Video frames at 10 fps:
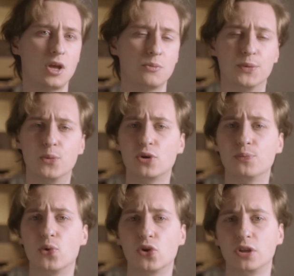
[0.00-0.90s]
But more
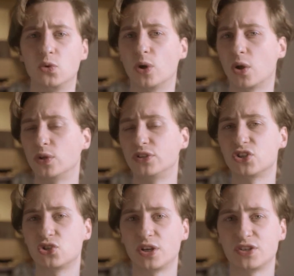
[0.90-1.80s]
importantly, what I want to
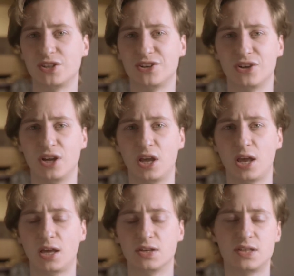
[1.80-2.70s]
stress here
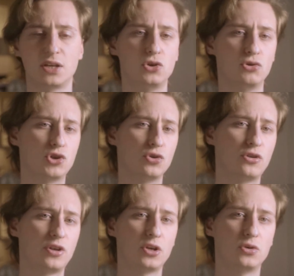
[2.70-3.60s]
is that you shouldn't
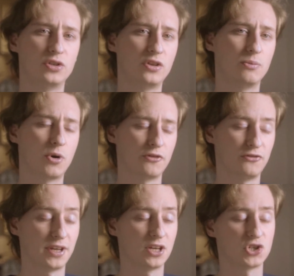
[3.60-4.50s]
think you did the
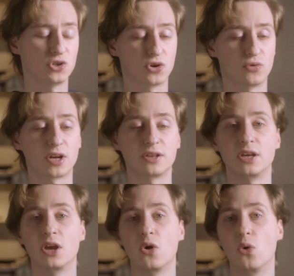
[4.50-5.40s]
modification
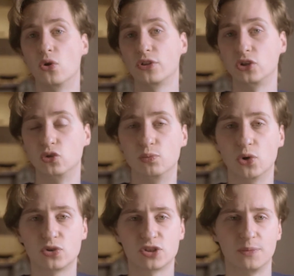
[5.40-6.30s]
correctly or that you
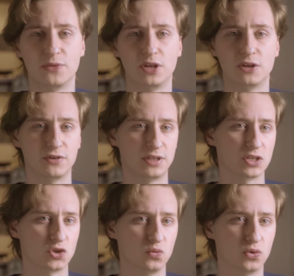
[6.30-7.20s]
broke something if it
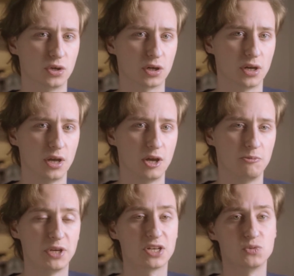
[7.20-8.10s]
doesn't work,
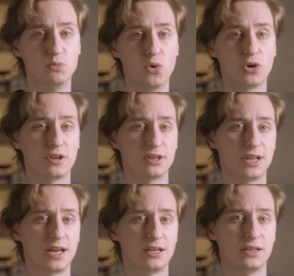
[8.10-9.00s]
because more than
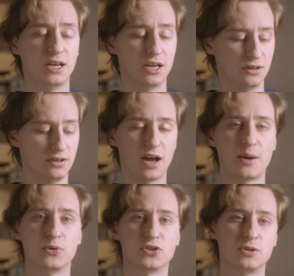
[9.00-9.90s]
likely the
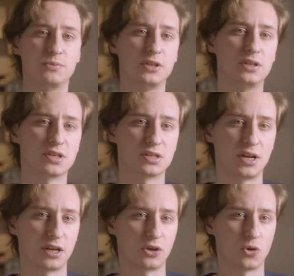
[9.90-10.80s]
iPod simply doesn't
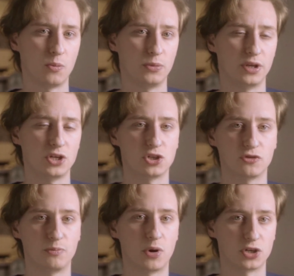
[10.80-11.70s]
like the combination
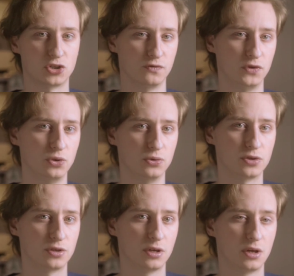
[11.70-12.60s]
of parts you've
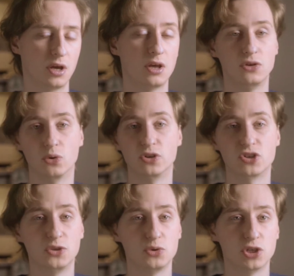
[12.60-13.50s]
used. The only
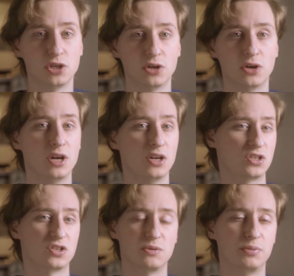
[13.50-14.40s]
solution here is
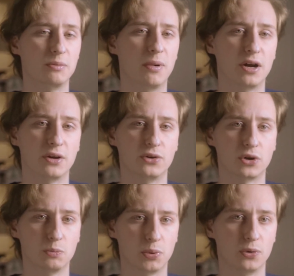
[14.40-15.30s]
to simply buy other
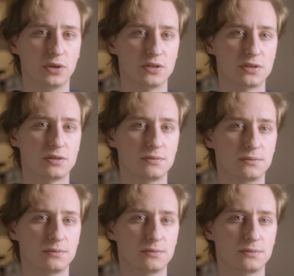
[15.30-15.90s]
components.